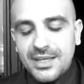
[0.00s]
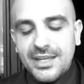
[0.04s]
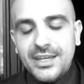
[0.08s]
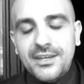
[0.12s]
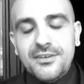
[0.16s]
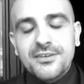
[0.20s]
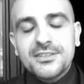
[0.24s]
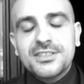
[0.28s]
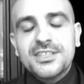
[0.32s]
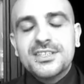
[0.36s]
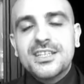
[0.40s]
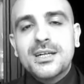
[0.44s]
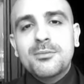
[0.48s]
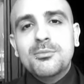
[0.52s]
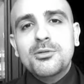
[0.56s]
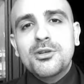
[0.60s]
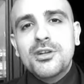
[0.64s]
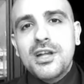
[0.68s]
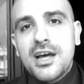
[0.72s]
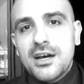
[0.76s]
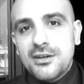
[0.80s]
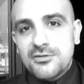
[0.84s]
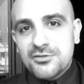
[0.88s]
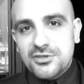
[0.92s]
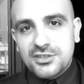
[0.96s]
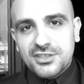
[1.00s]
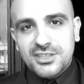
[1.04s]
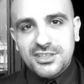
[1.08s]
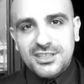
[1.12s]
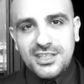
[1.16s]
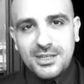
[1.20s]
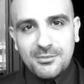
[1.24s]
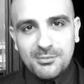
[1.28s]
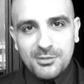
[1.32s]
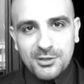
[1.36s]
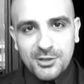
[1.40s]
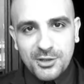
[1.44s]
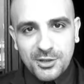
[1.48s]
Here at the W Lounge at the
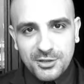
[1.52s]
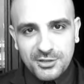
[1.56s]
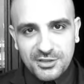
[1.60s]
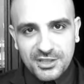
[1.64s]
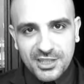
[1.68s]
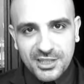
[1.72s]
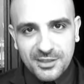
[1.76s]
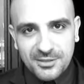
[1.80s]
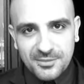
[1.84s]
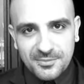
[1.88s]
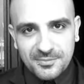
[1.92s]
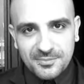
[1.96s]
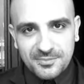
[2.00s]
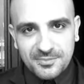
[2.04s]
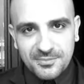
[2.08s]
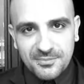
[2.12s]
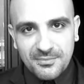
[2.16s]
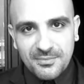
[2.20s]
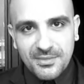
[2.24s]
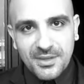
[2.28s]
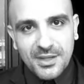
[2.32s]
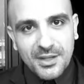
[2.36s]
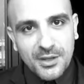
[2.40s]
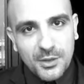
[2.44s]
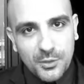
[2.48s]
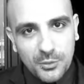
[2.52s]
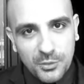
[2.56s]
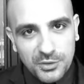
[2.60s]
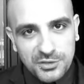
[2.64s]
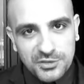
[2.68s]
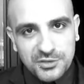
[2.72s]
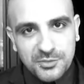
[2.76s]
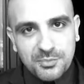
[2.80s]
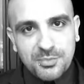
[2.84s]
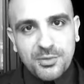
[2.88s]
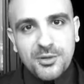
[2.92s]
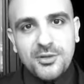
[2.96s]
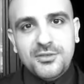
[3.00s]
W Hotel, we
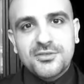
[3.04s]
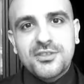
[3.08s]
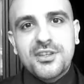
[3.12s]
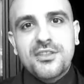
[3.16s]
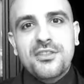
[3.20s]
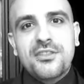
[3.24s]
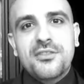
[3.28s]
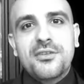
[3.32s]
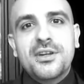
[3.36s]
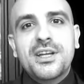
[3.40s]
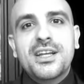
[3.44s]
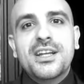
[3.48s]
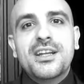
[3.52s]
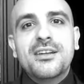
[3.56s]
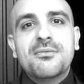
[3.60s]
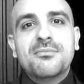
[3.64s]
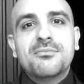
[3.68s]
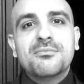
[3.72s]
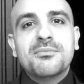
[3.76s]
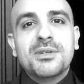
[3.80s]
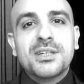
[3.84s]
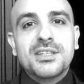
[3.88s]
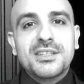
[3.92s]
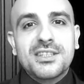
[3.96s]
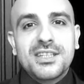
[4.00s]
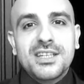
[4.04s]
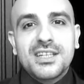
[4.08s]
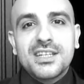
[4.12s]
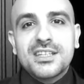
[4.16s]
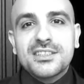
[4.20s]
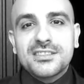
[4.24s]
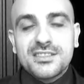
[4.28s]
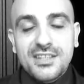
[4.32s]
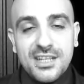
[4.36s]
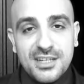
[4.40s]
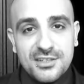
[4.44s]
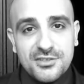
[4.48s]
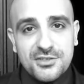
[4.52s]
support the free
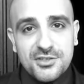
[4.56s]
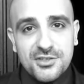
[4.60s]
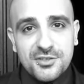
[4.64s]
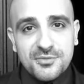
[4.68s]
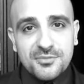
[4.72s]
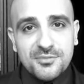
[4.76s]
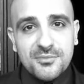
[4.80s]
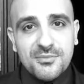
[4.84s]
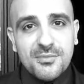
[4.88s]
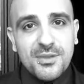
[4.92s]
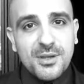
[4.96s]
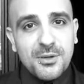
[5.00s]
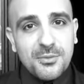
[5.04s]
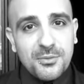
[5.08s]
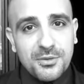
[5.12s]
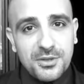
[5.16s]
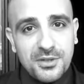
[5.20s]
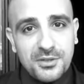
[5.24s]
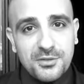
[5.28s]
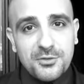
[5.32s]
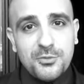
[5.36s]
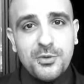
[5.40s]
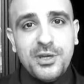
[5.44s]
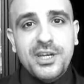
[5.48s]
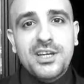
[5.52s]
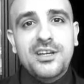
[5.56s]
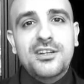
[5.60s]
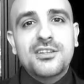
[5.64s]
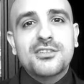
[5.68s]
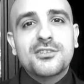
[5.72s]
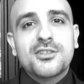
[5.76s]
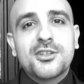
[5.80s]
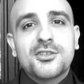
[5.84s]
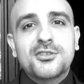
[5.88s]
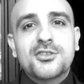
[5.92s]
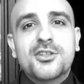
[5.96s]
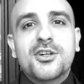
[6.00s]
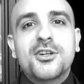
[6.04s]
Martinis lunch with
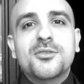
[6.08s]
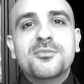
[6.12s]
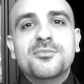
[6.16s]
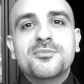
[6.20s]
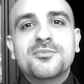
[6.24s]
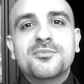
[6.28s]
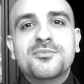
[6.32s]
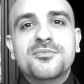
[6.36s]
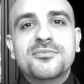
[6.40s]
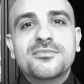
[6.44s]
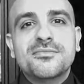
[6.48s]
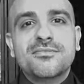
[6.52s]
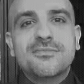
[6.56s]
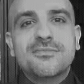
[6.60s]
drink.com.